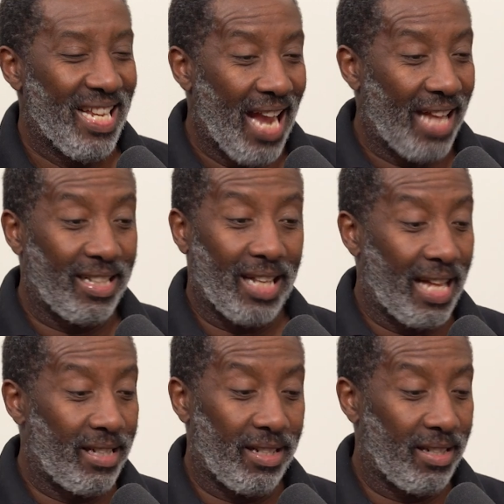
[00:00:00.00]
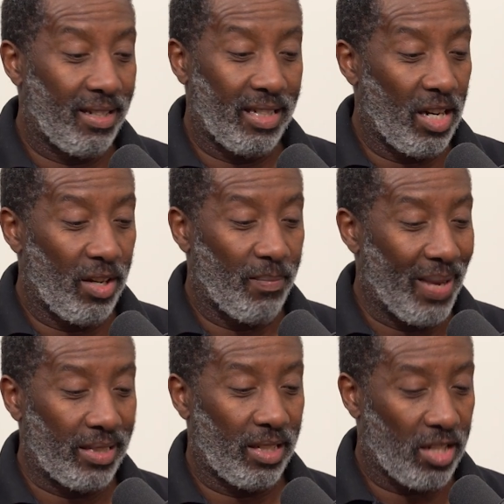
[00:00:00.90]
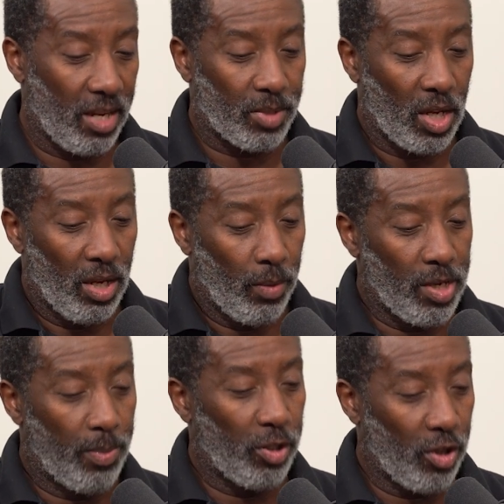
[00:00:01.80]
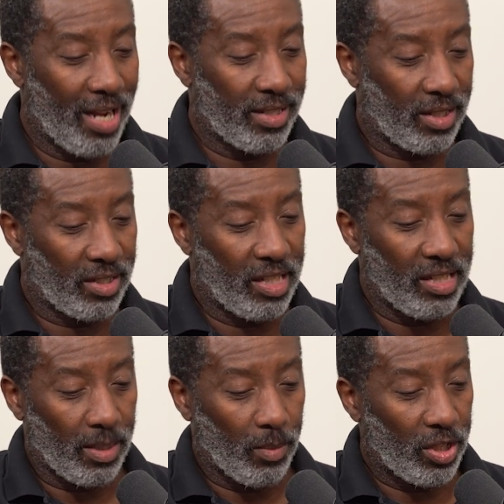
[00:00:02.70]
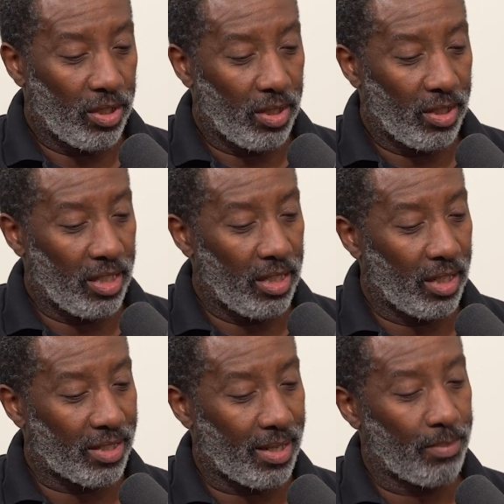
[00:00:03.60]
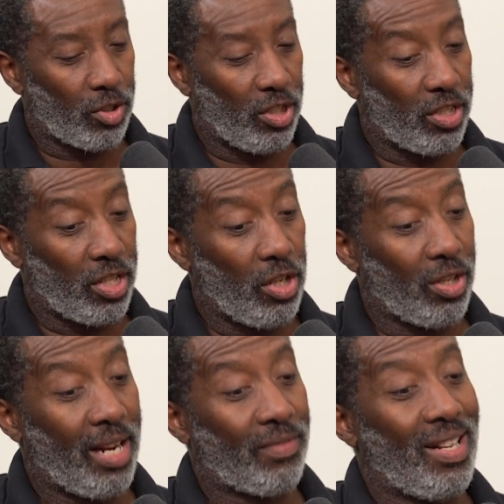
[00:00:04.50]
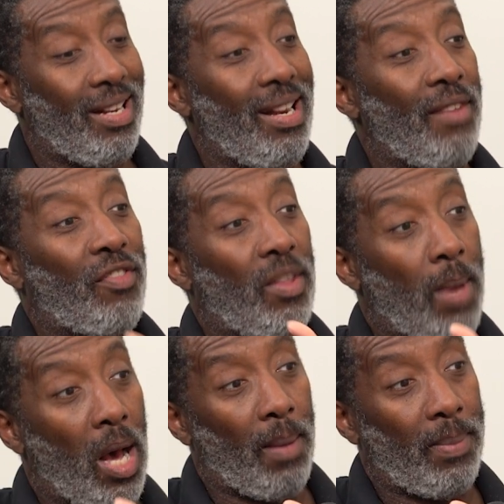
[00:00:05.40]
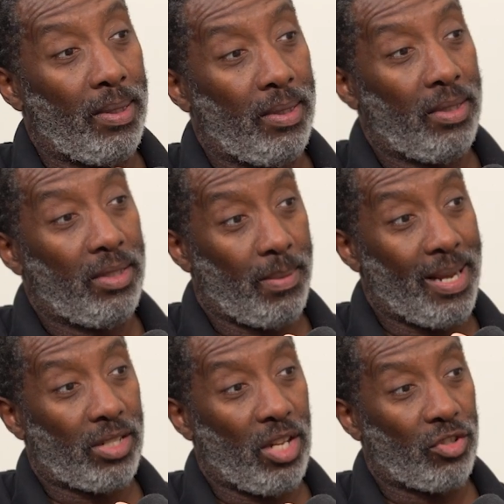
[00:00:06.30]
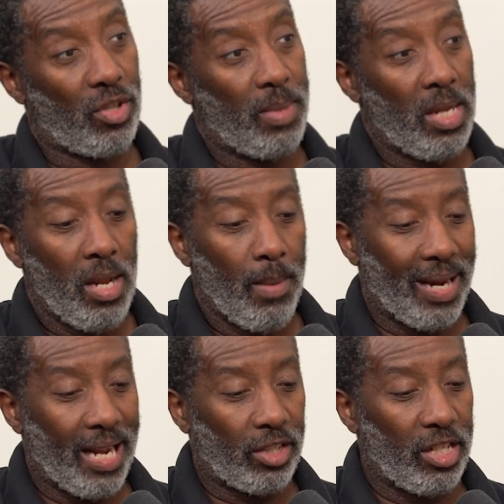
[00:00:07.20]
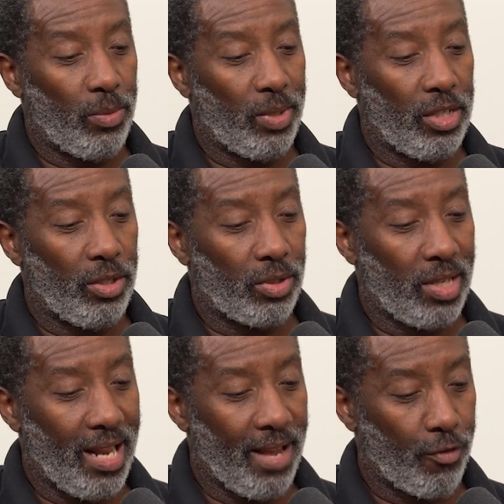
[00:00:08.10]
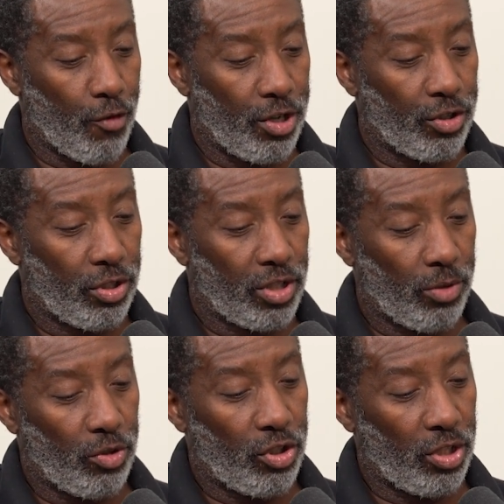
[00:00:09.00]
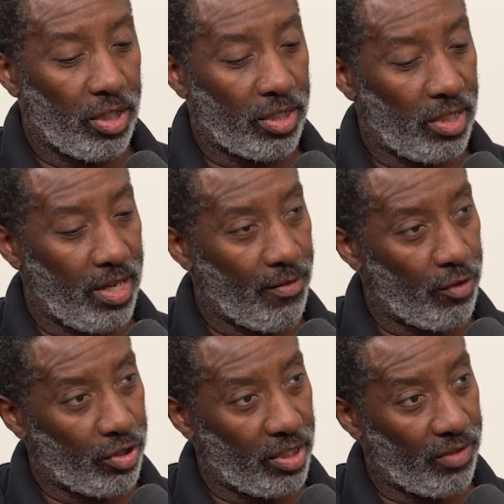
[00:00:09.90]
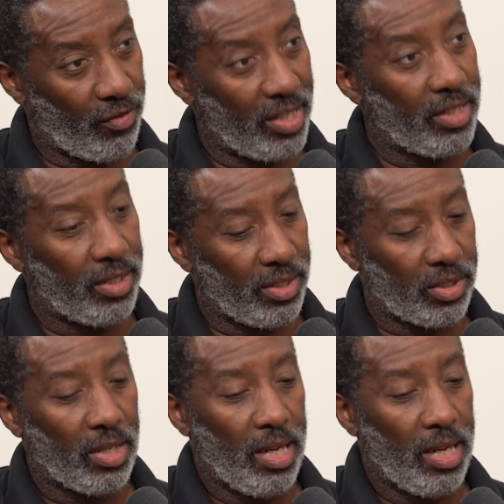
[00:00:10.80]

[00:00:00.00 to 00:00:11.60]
and in basic terms, when you put your hands underneath someone, the assumption is that you're going to have to lift them up to massage them. But actually we use leverage. So just leveraging the fingers